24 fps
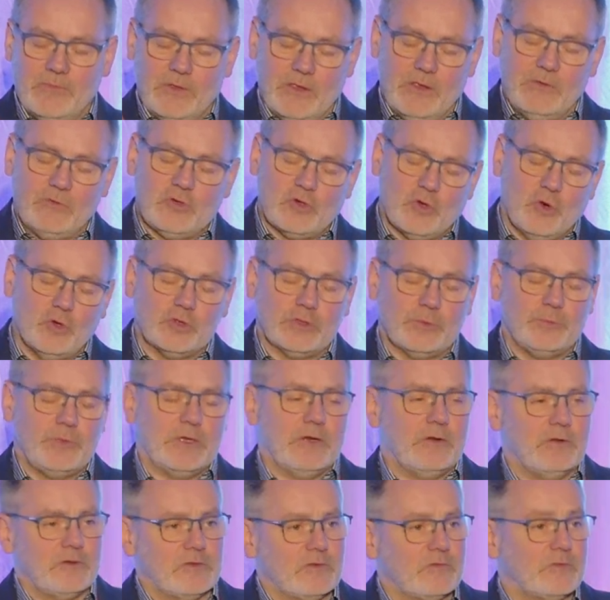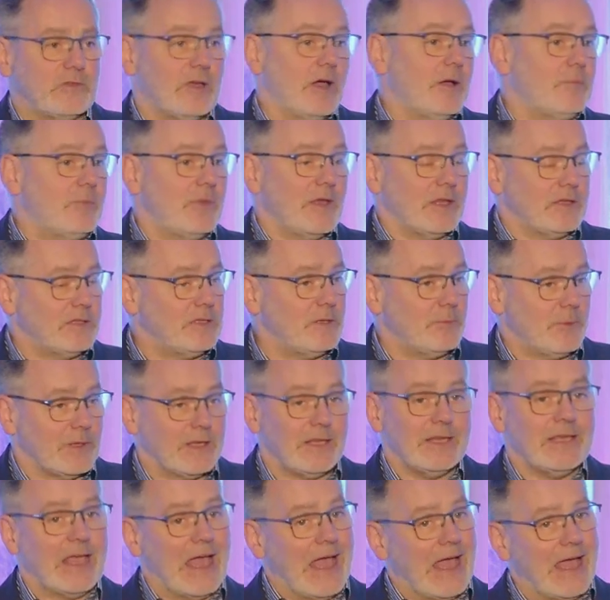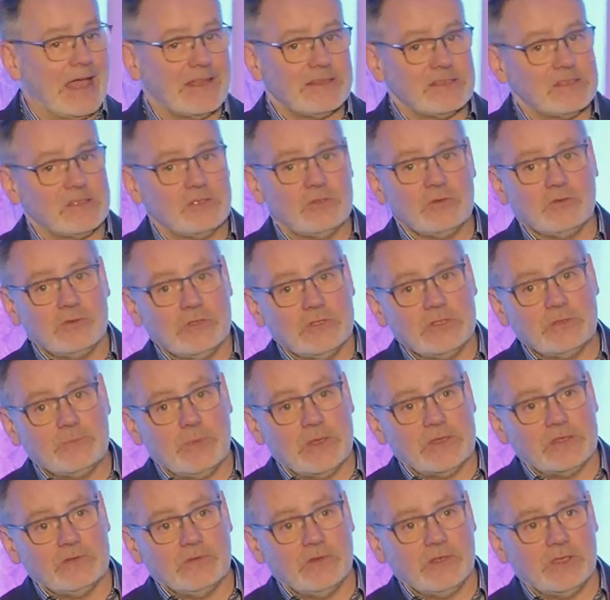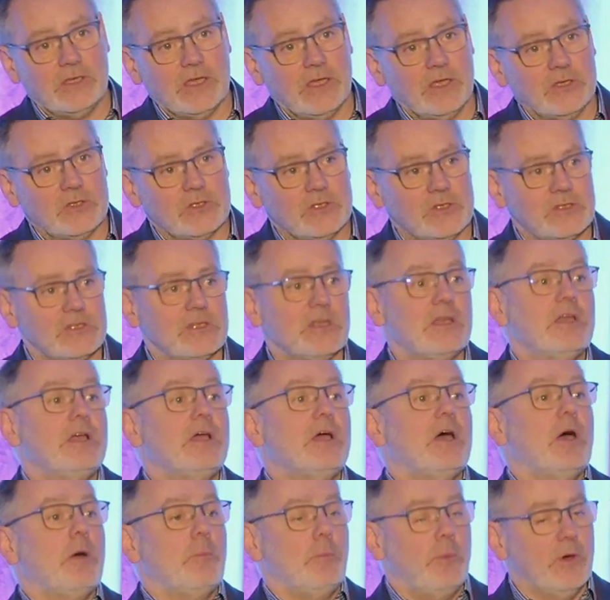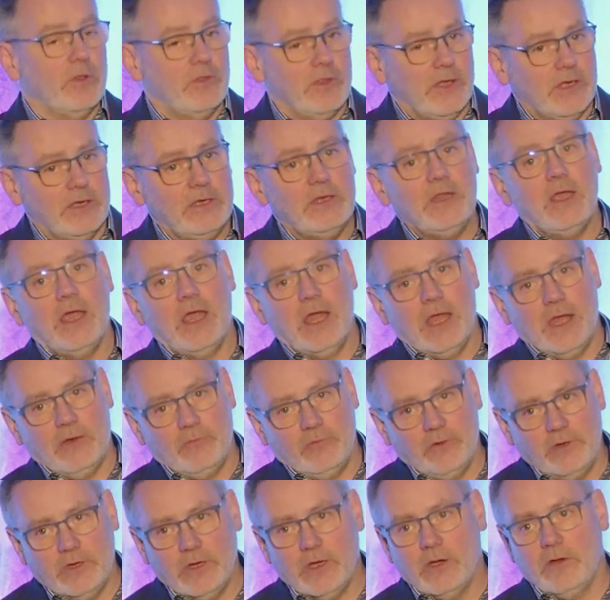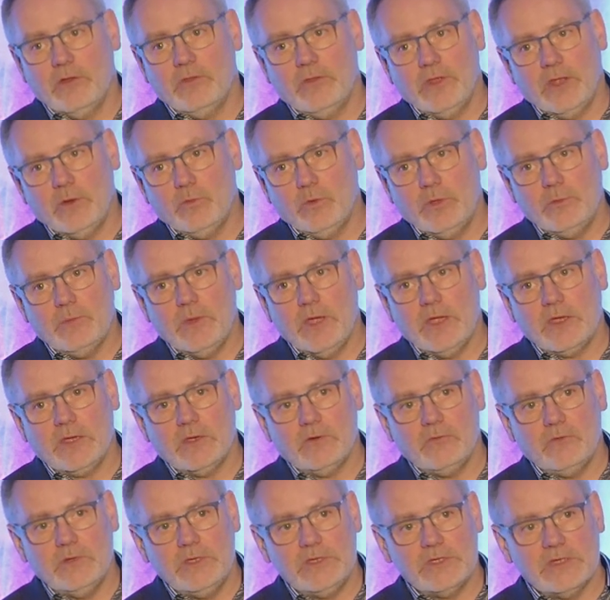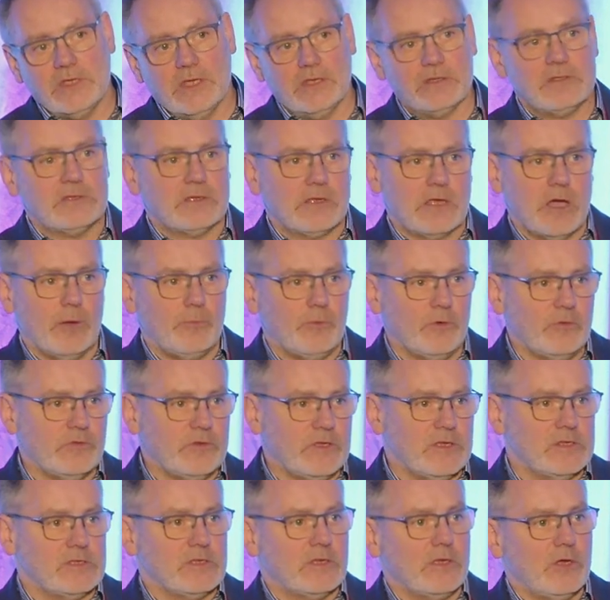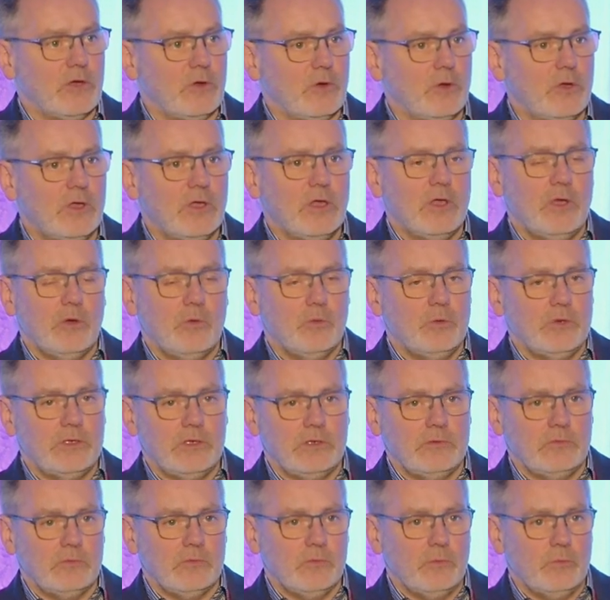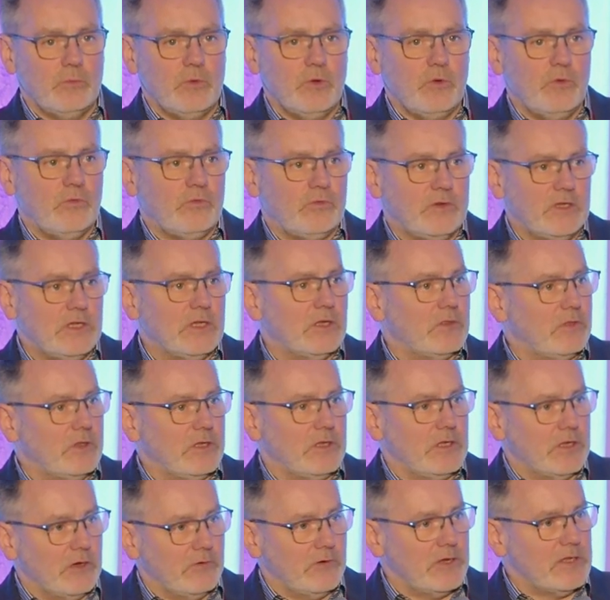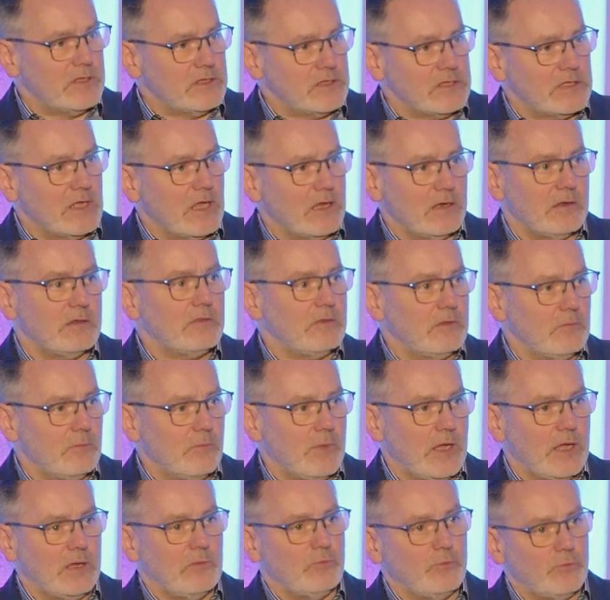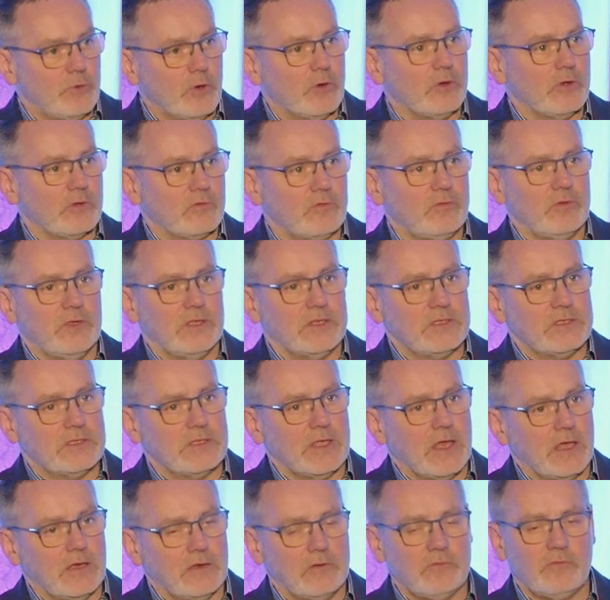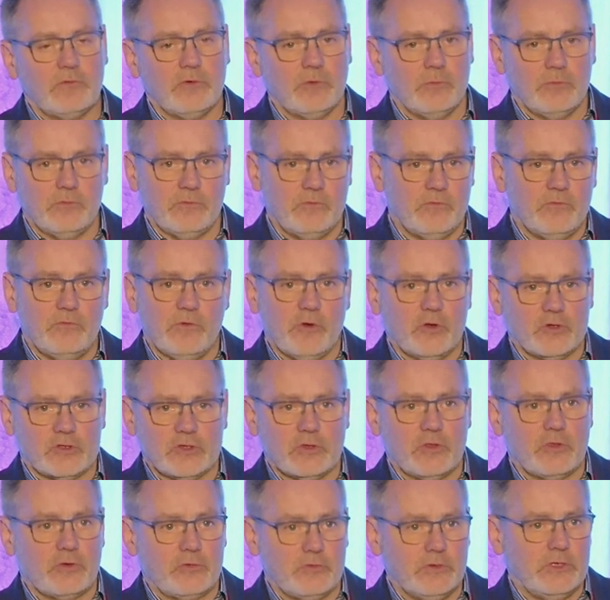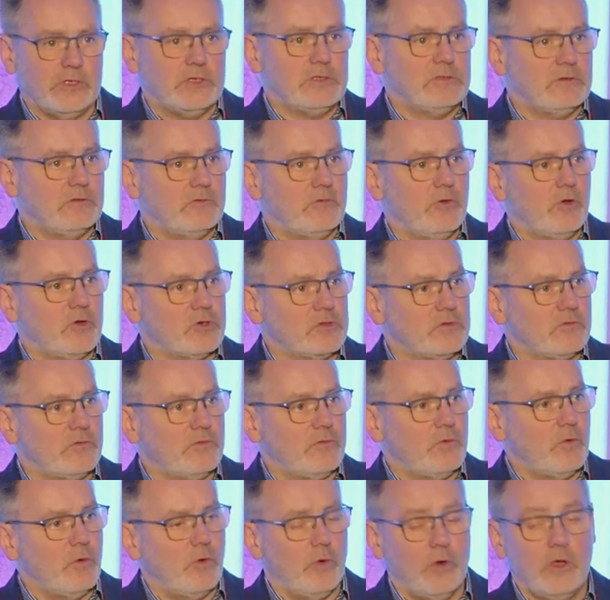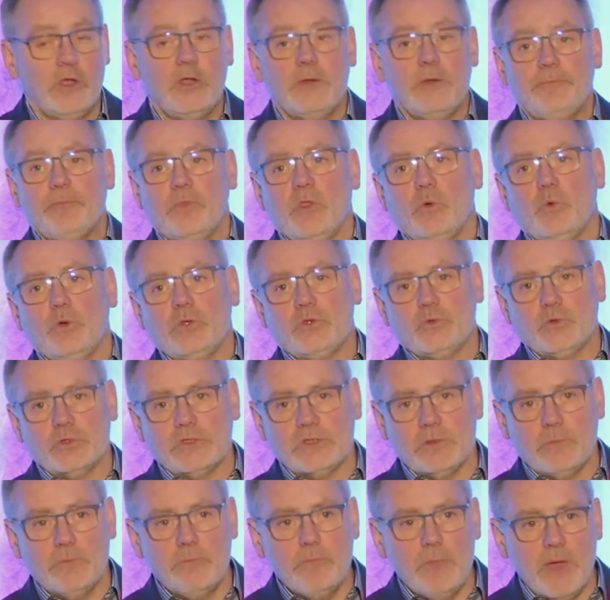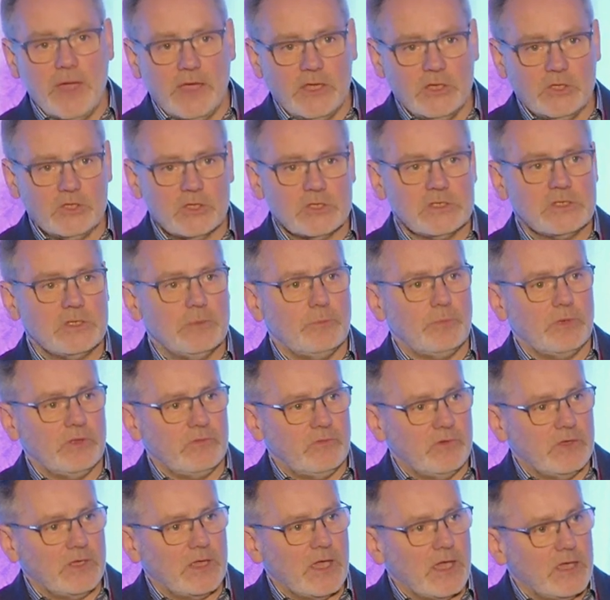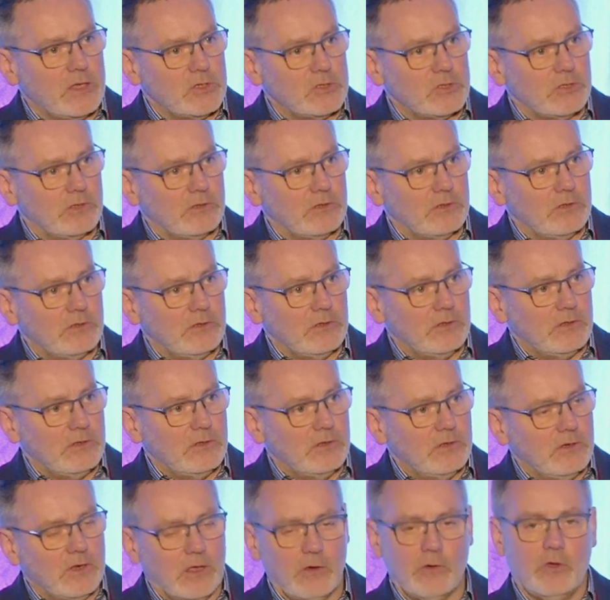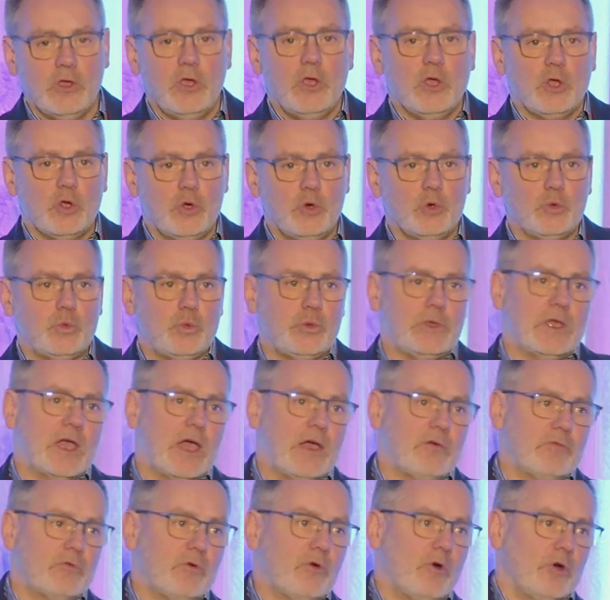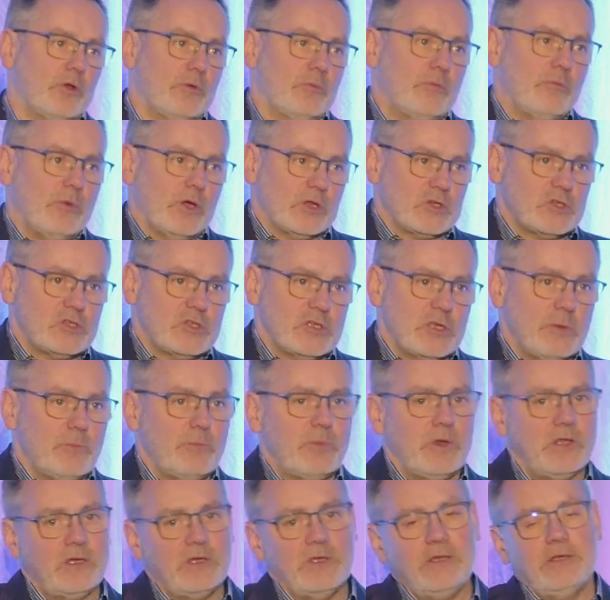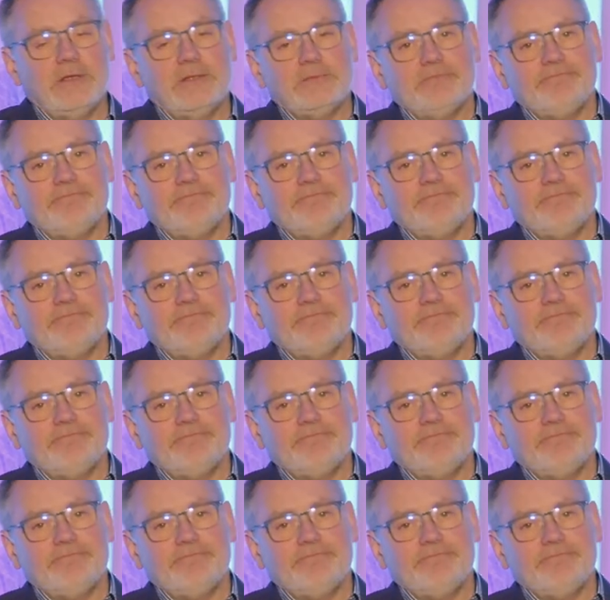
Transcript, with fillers: shorter periods of time, that typically adds to the specifications. But then every now and then we make a reset. A couple of years ago, we moved the ERN standard, the main product feed standard, from version 3 to version 4, which was a major simplification. Now, could we have gone much simpler?